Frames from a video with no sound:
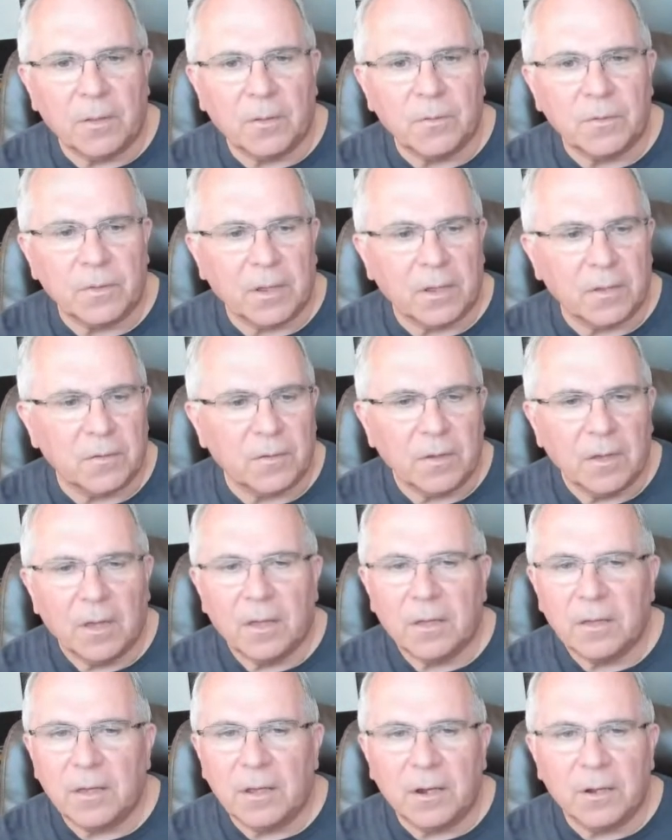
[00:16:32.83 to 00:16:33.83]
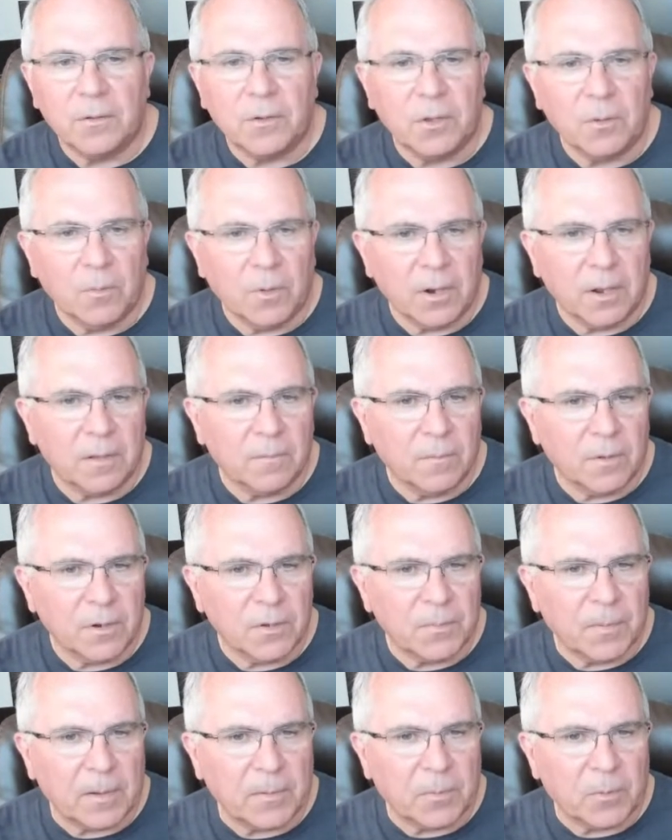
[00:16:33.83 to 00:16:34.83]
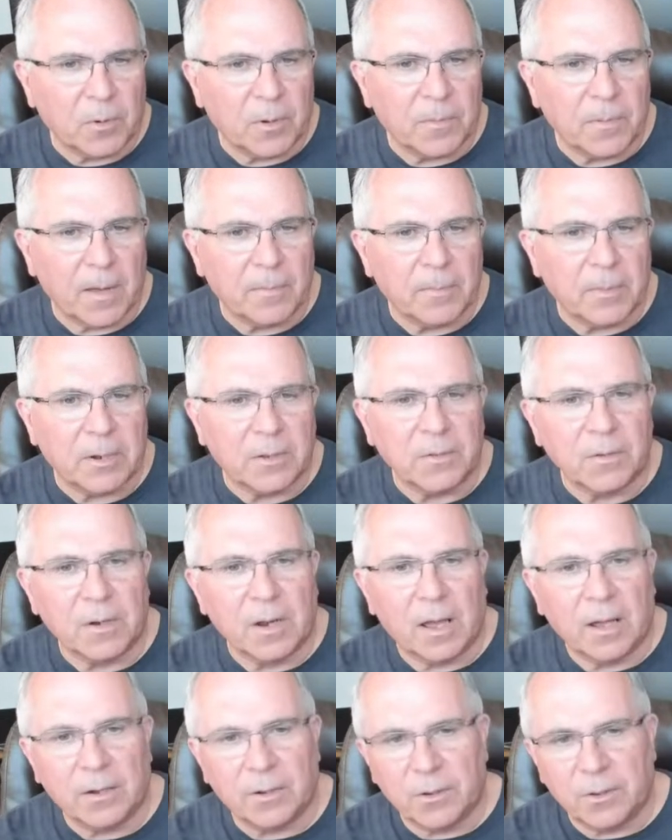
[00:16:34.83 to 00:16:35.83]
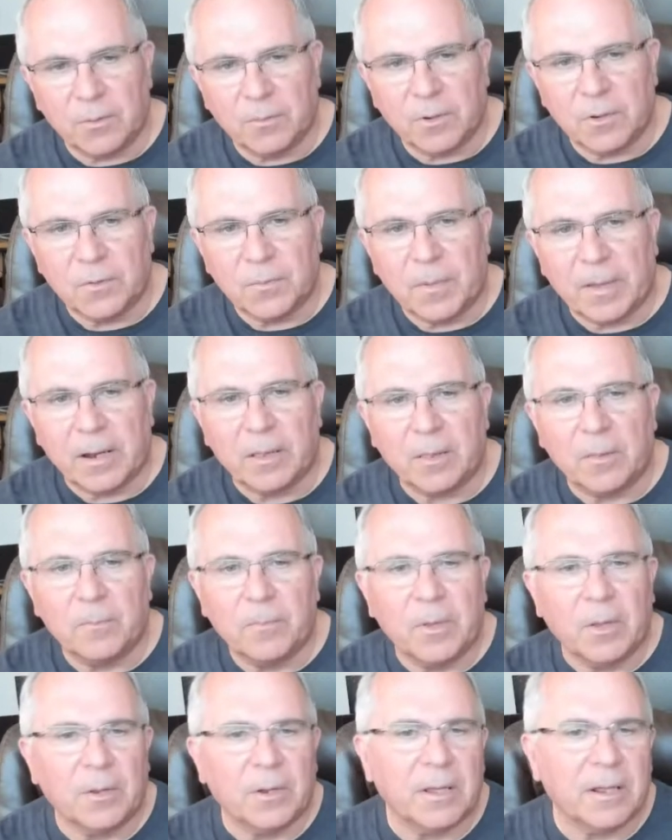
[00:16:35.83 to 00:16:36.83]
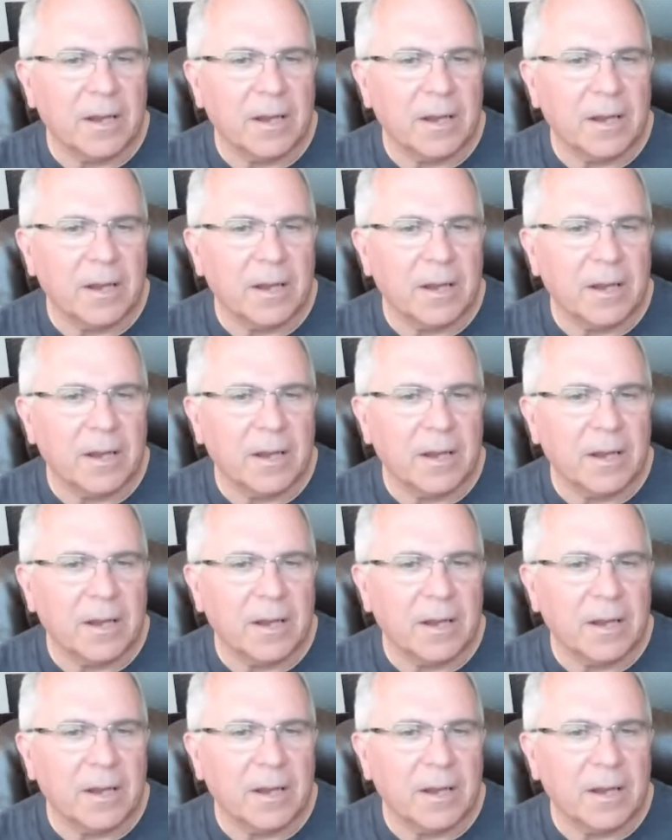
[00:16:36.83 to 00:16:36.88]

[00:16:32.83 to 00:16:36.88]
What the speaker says: things. Do you want to spend 45 minutes in line, or do you want to spend in the building?